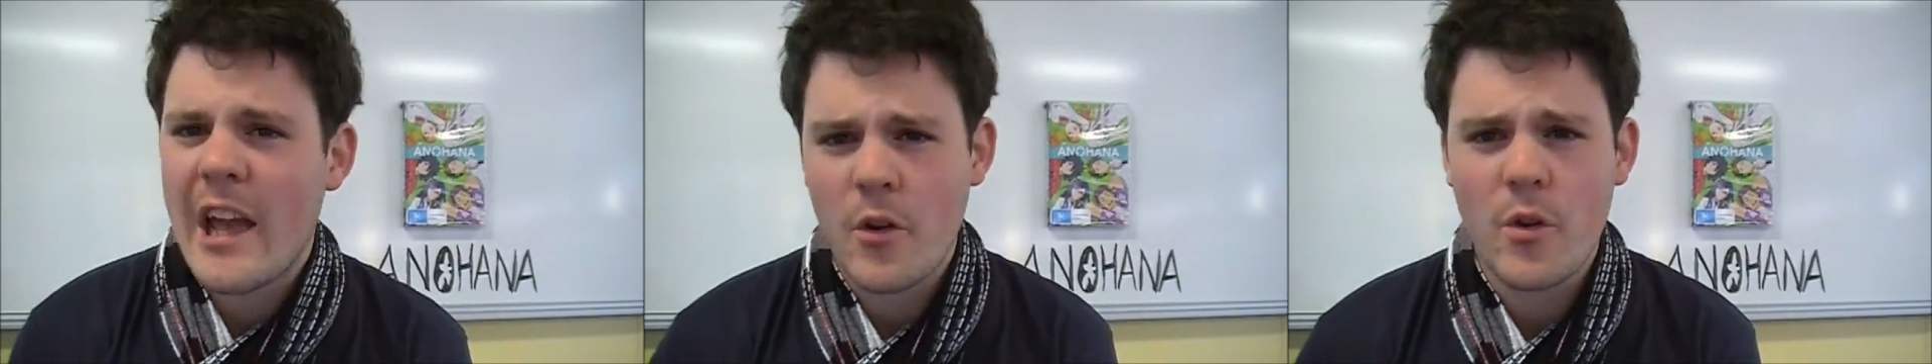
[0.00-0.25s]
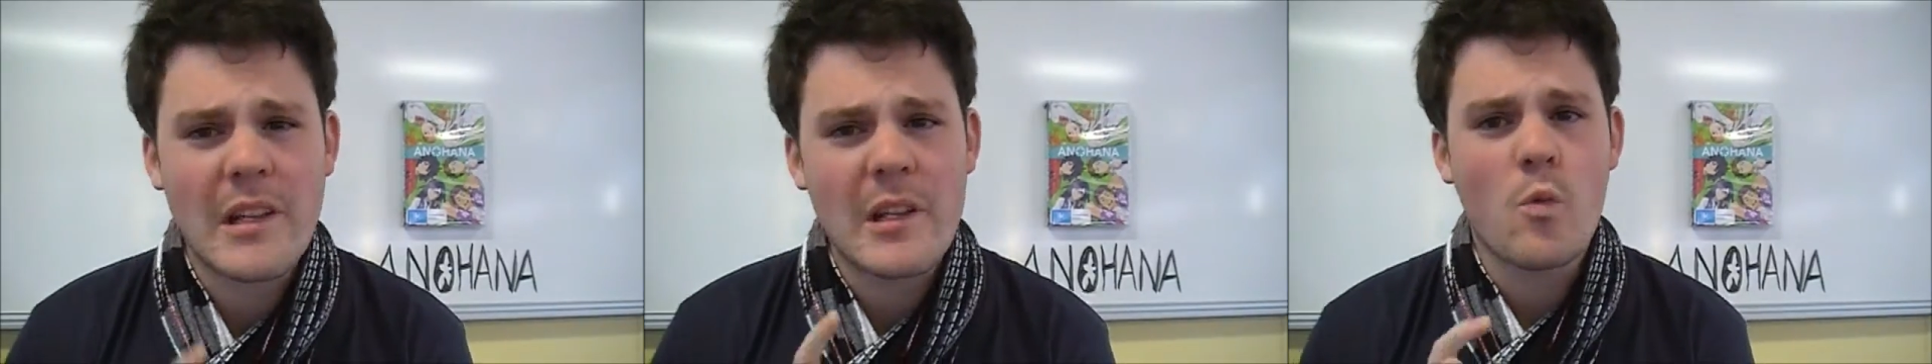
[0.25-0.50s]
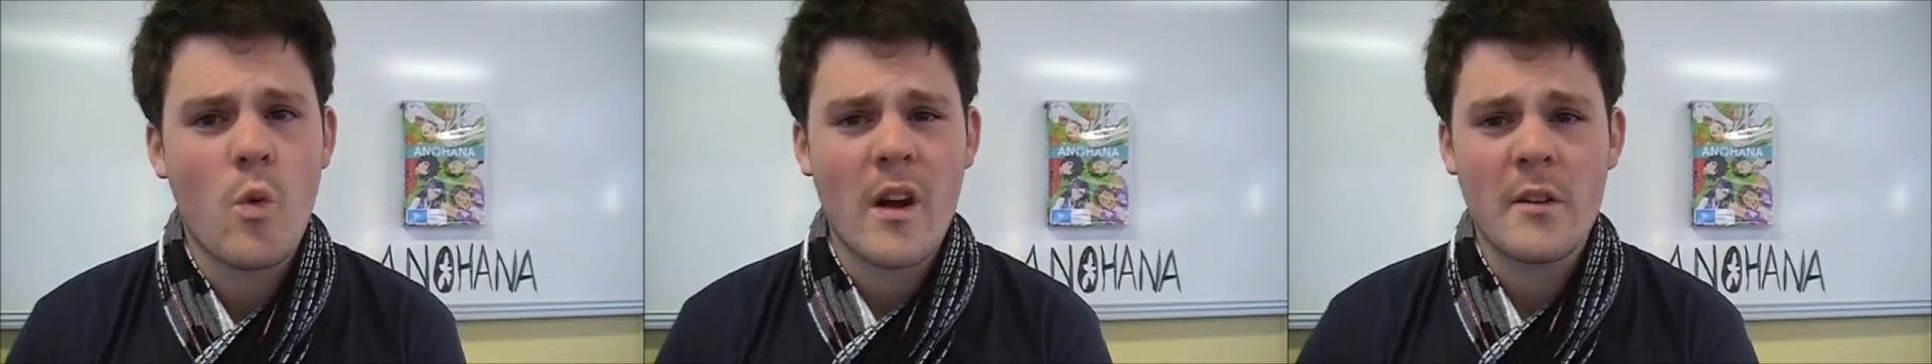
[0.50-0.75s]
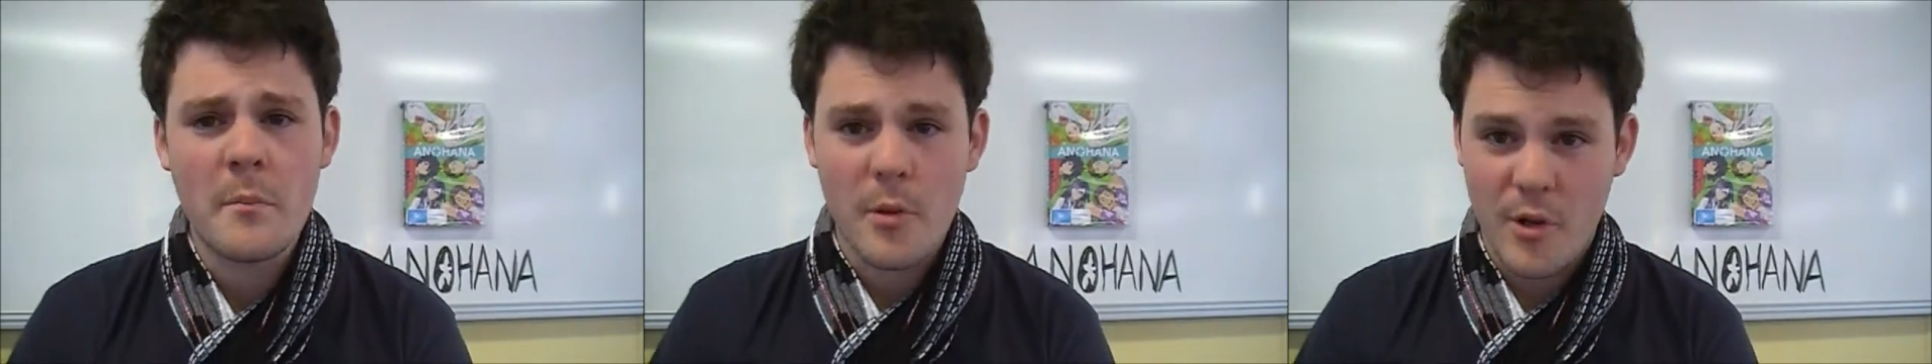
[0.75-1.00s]
and only
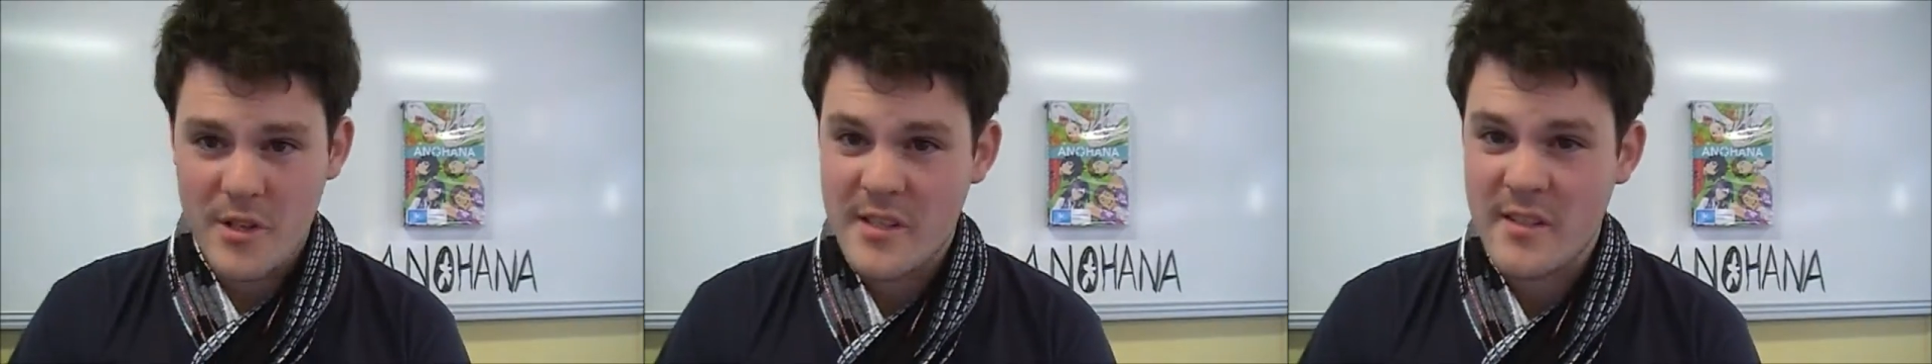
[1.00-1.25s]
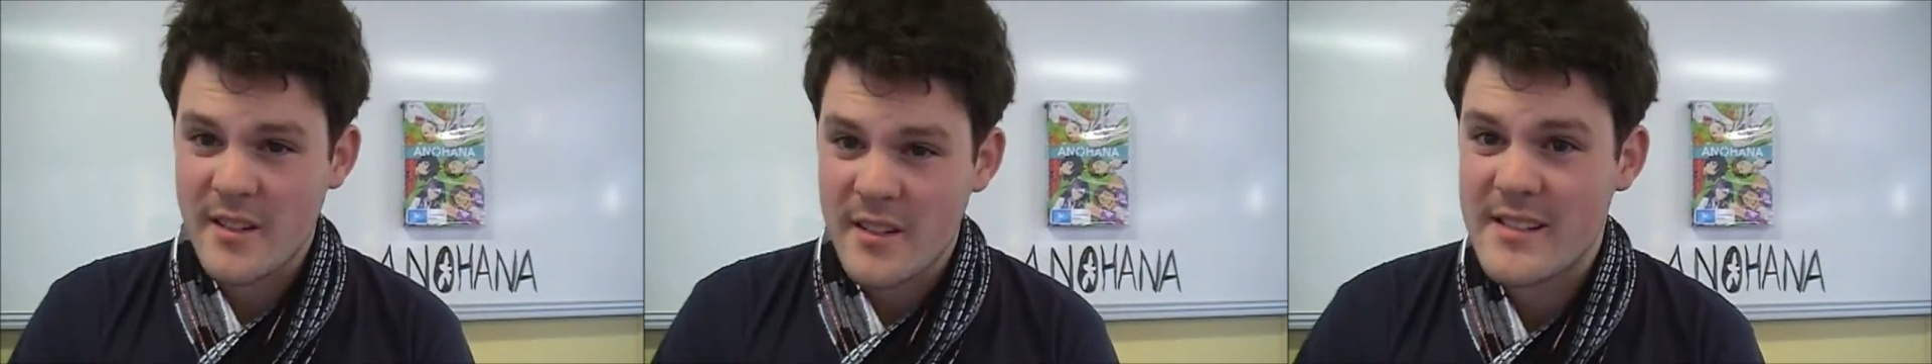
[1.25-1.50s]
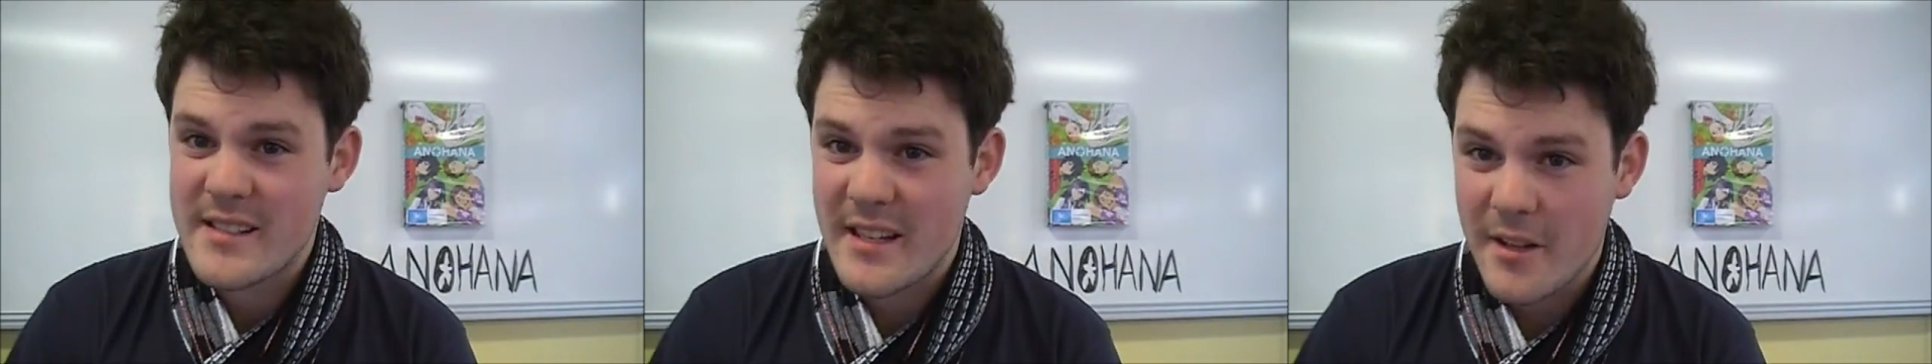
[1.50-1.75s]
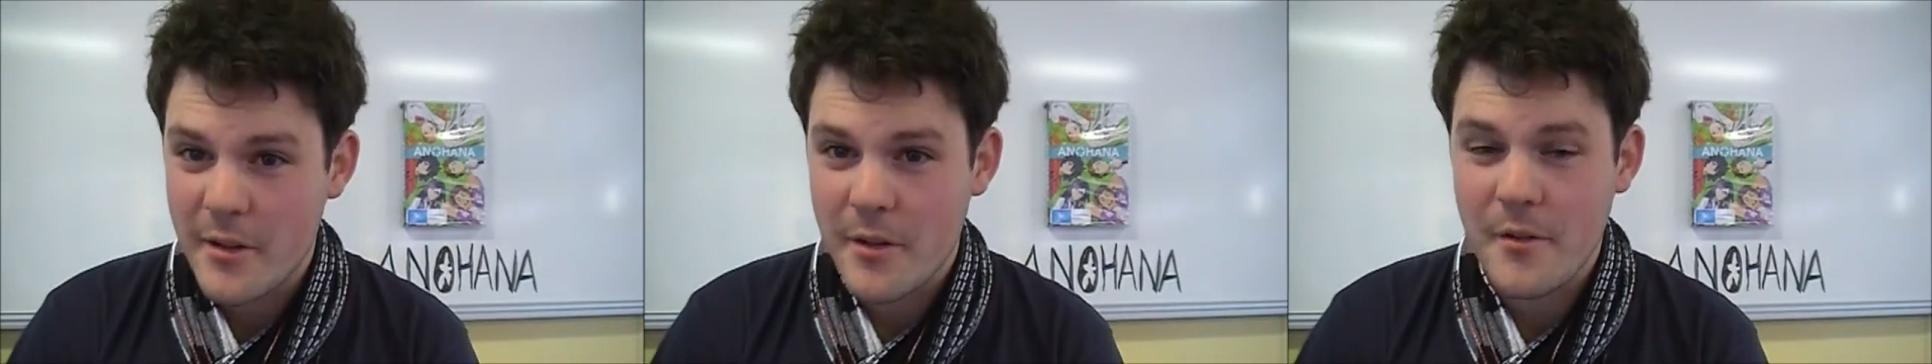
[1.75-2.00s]
one person can
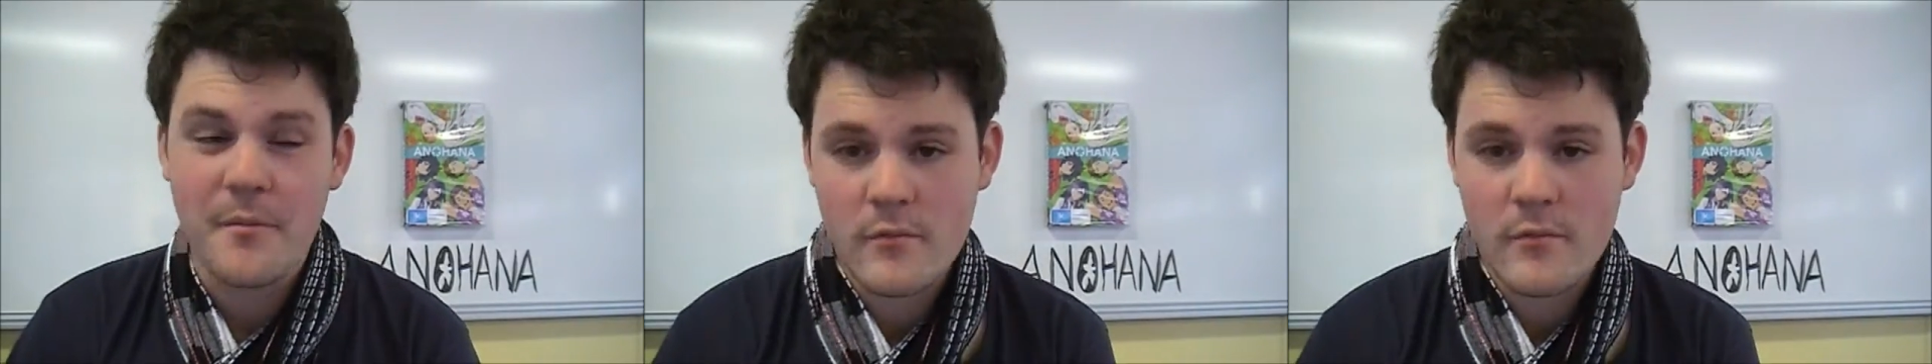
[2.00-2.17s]
see her.